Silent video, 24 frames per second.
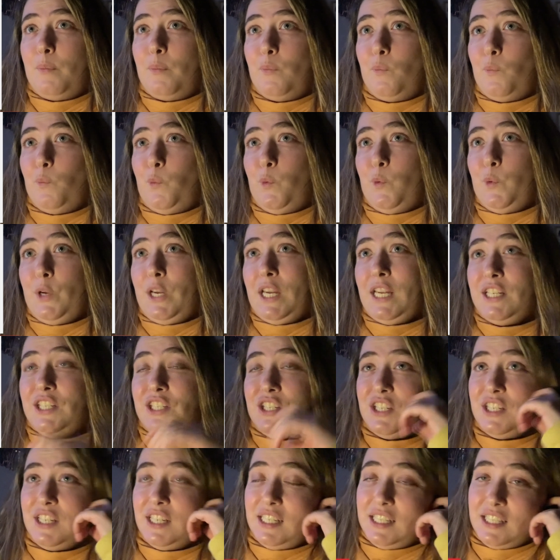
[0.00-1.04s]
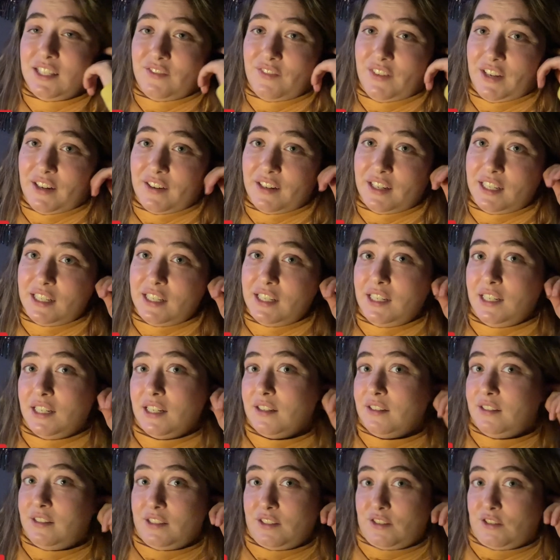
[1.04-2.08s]
Which is very
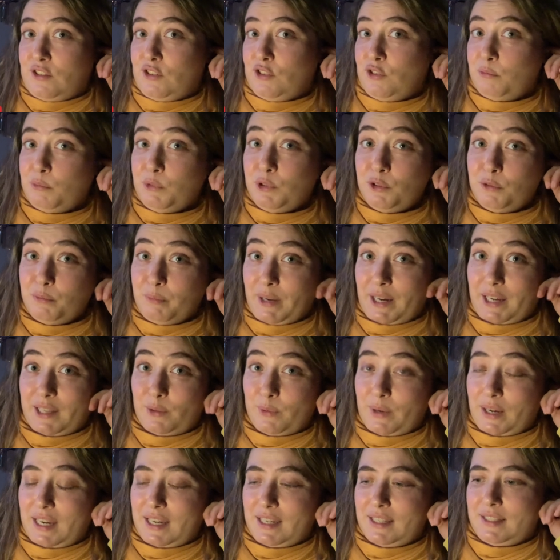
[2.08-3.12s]
near this new moon, by the way.